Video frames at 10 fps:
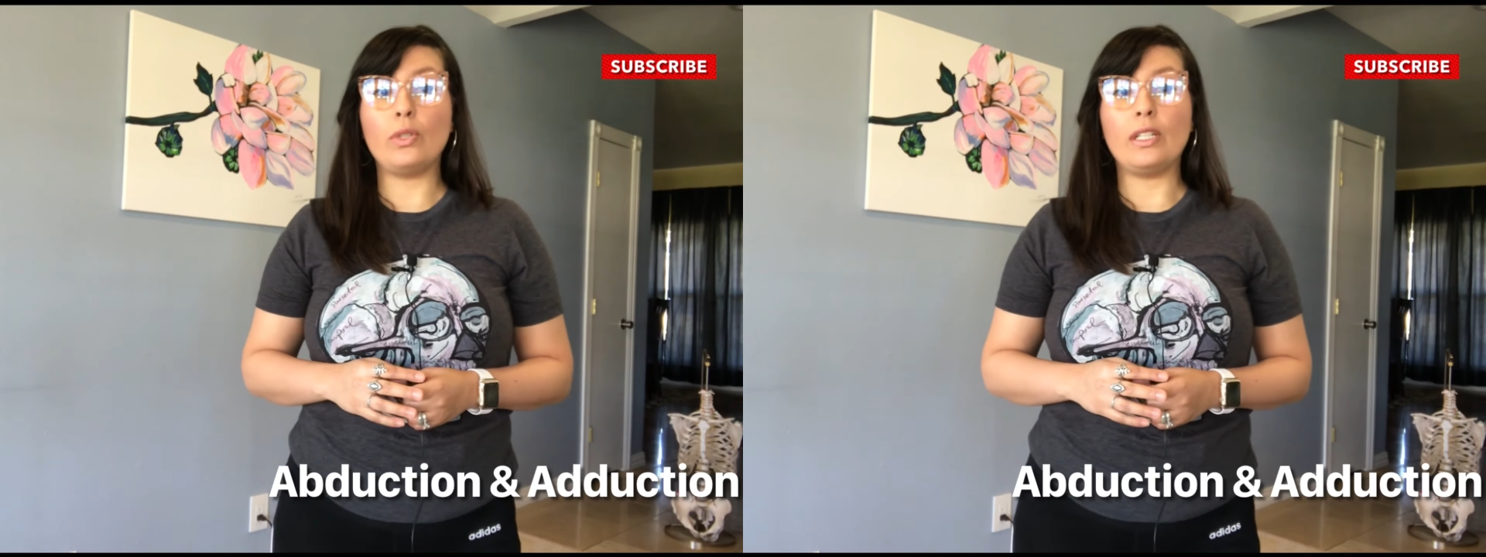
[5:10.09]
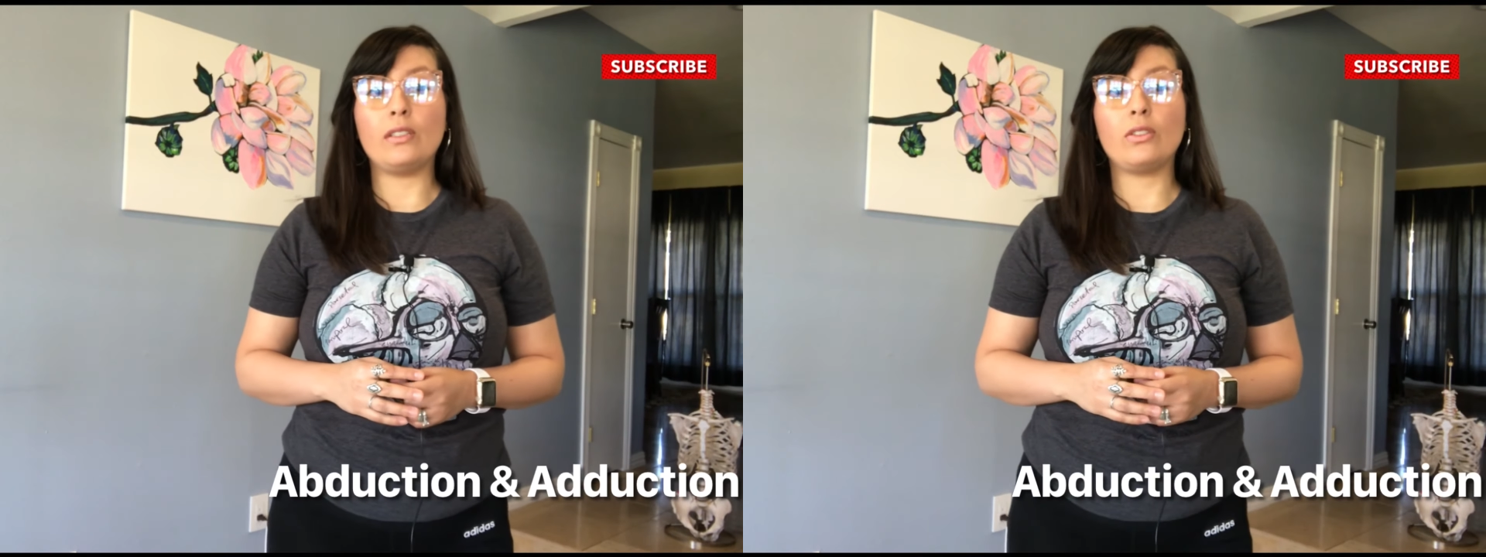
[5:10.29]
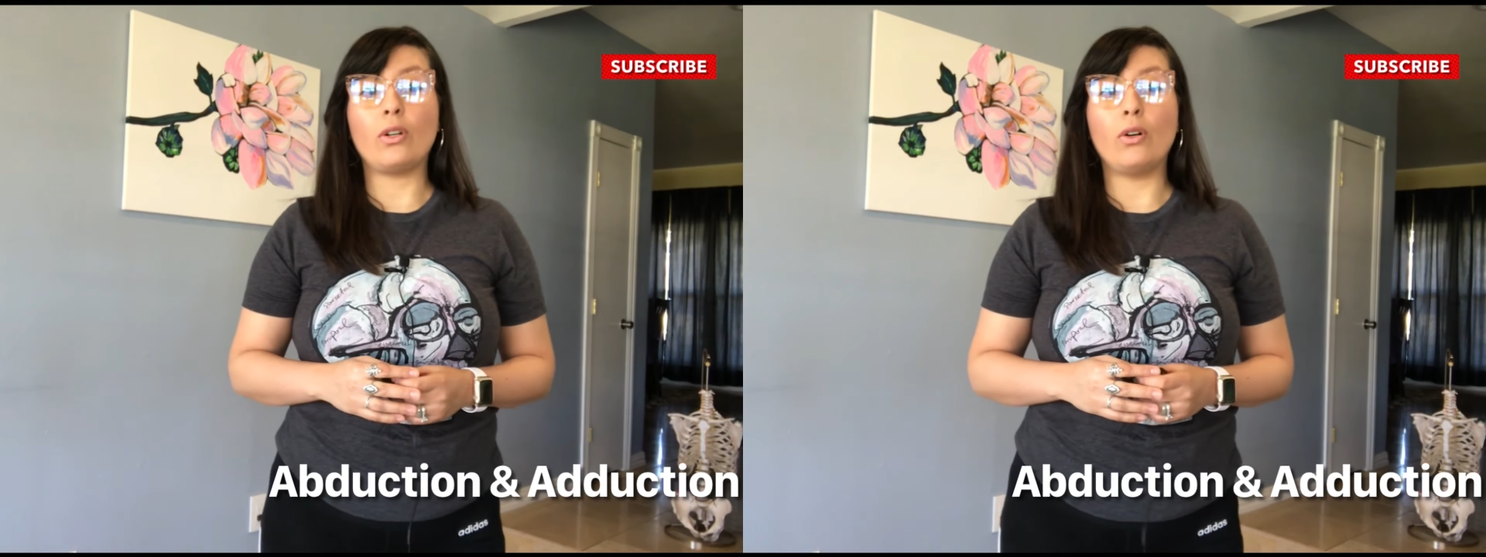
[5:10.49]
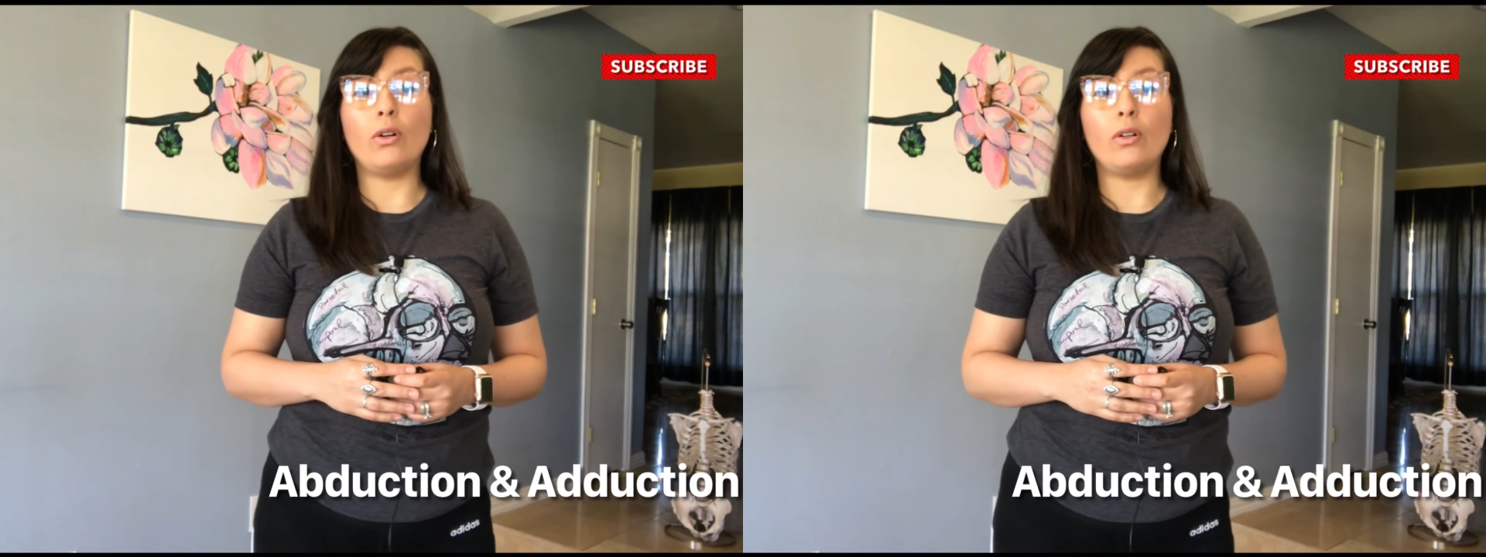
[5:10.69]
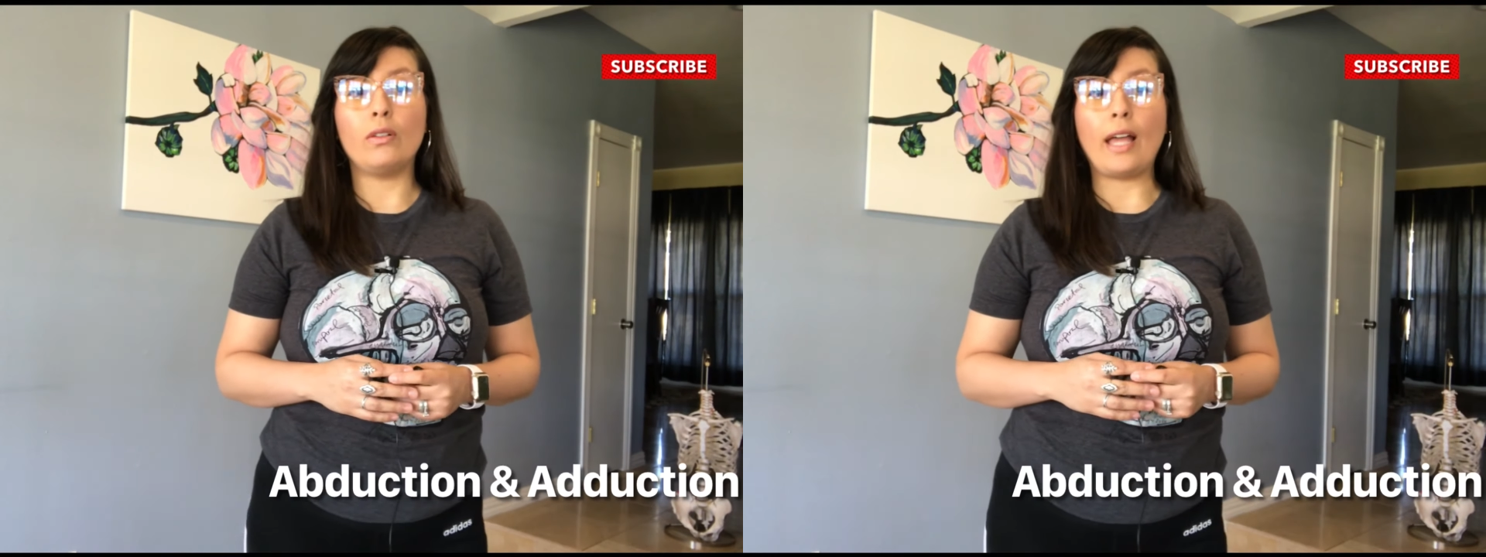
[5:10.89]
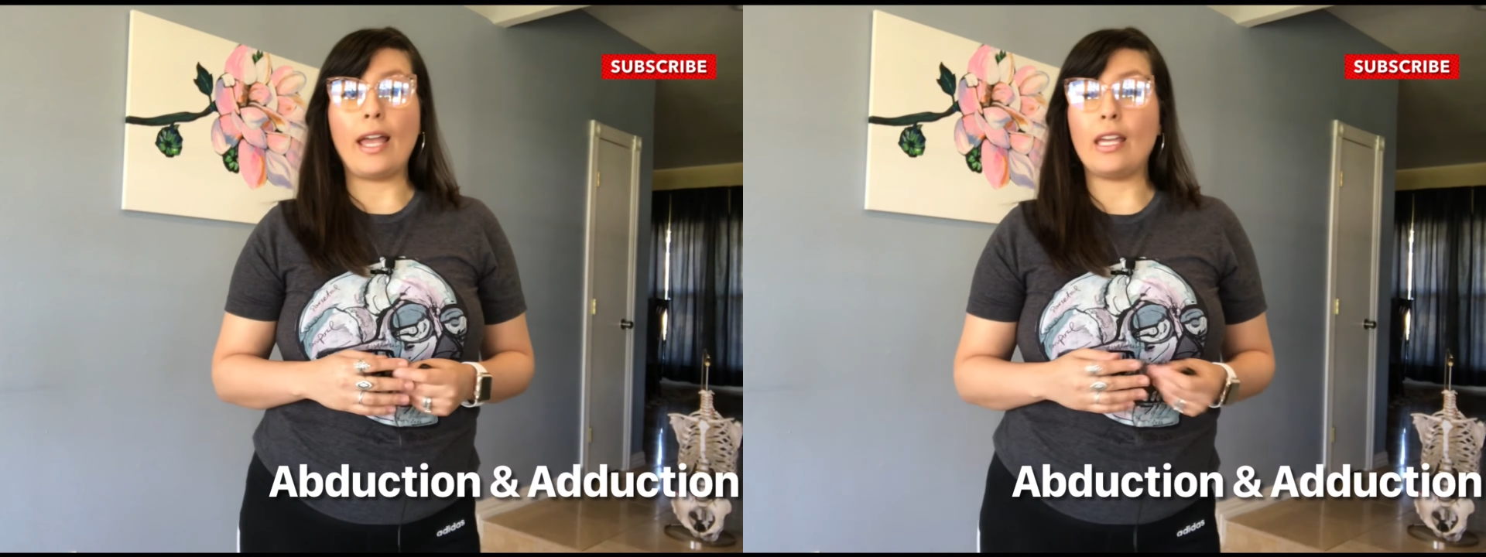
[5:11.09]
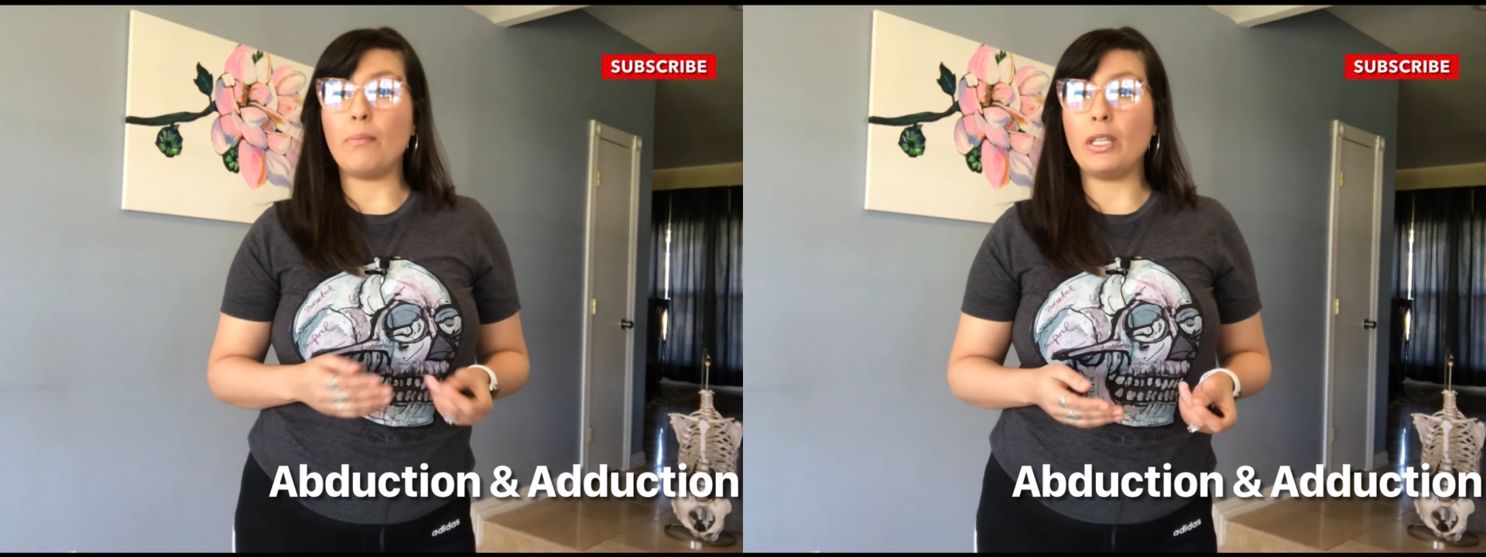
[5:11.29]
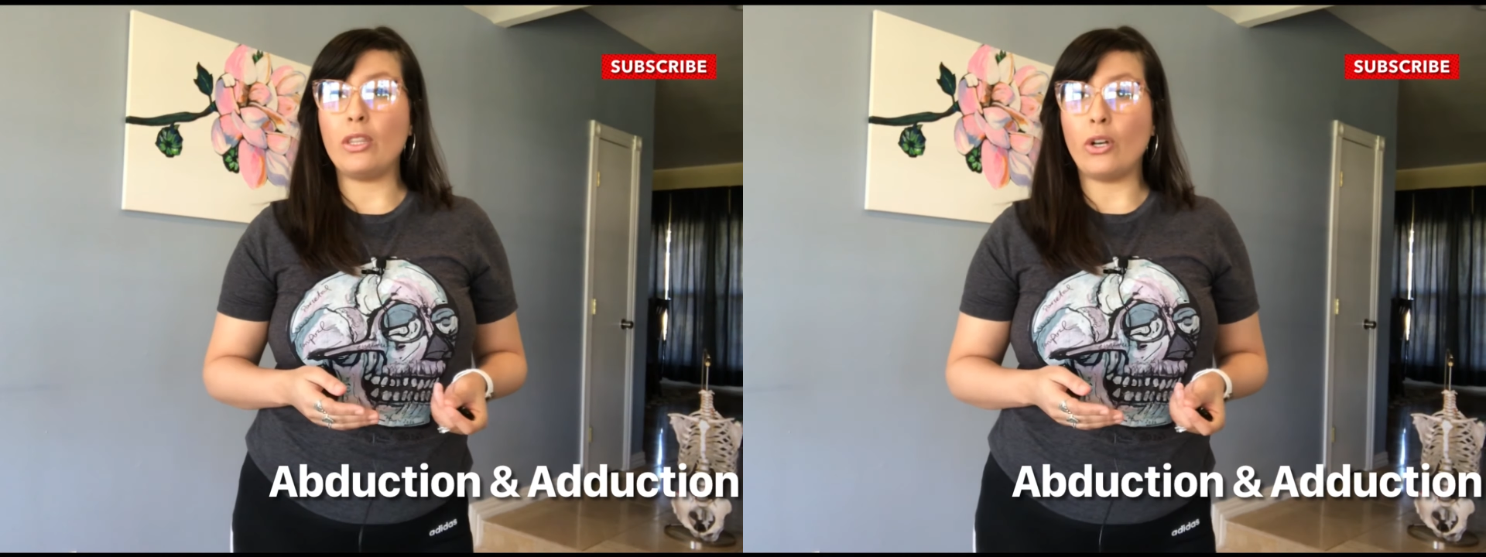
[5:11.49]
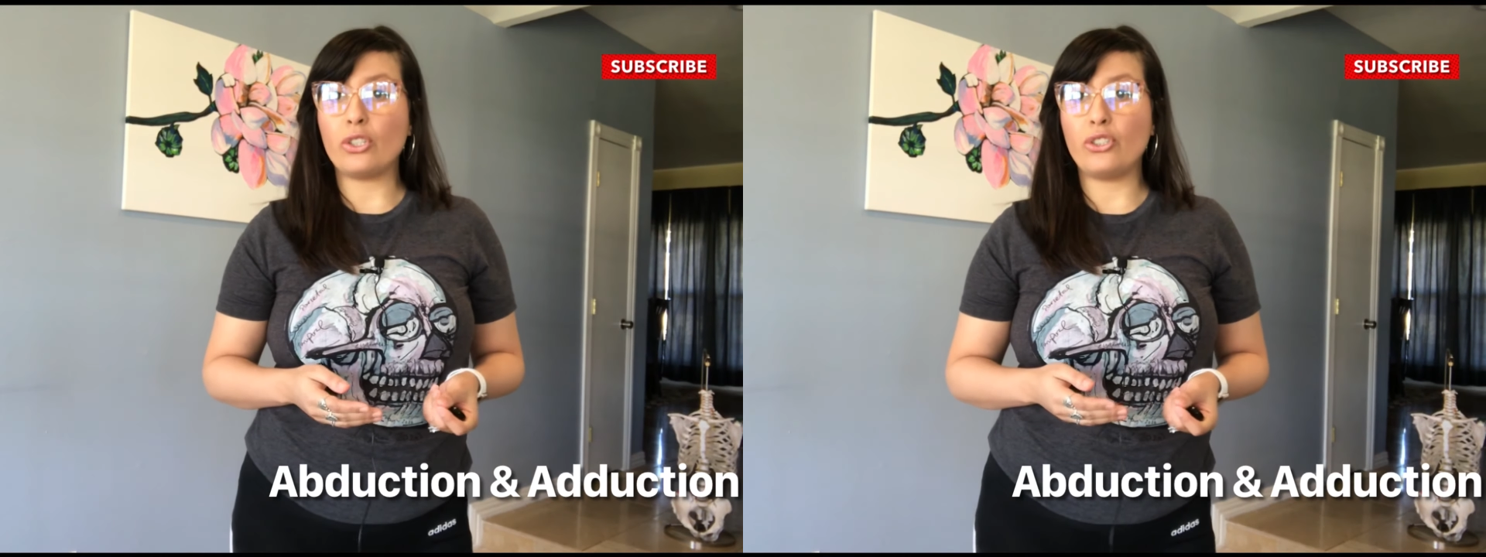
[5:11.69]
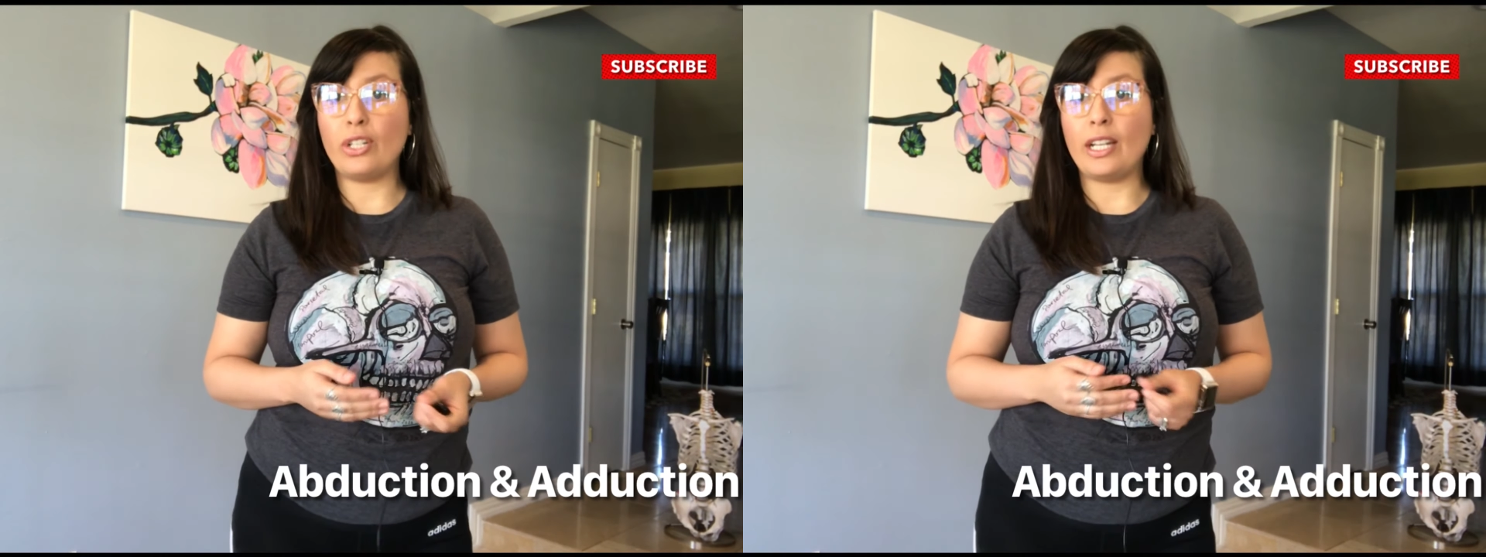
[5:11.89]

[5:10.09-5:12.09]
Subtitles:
it's called abduction